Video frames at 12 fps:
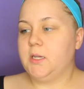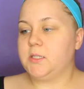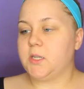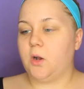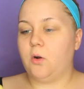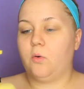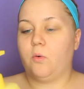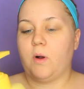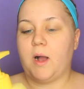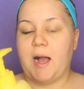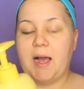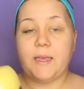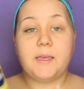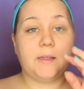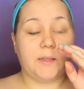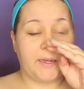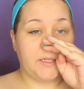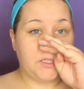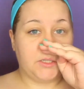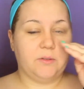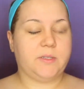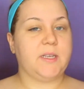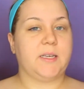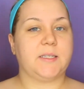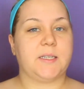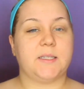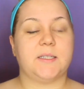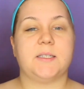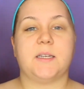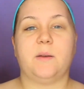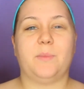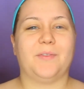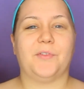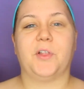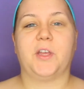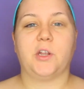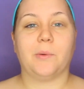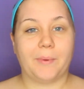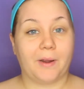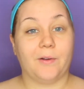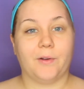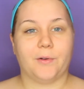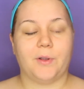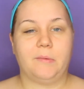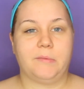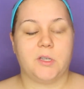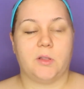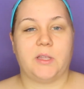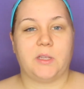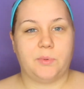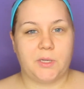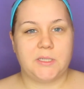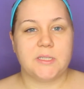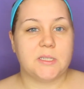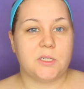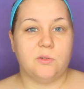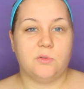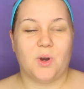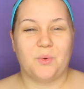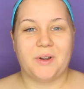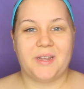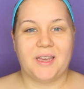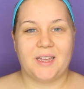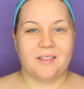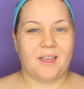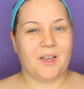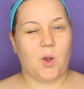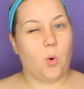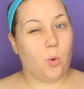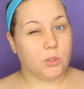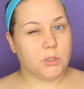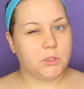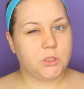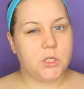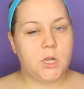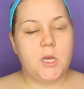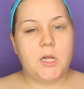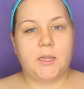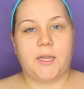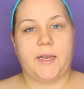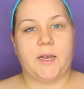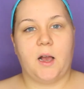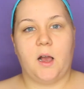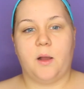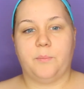So I like to use this because this is going to be for like your barrier cream. So like the places that you don't want to get like orange, like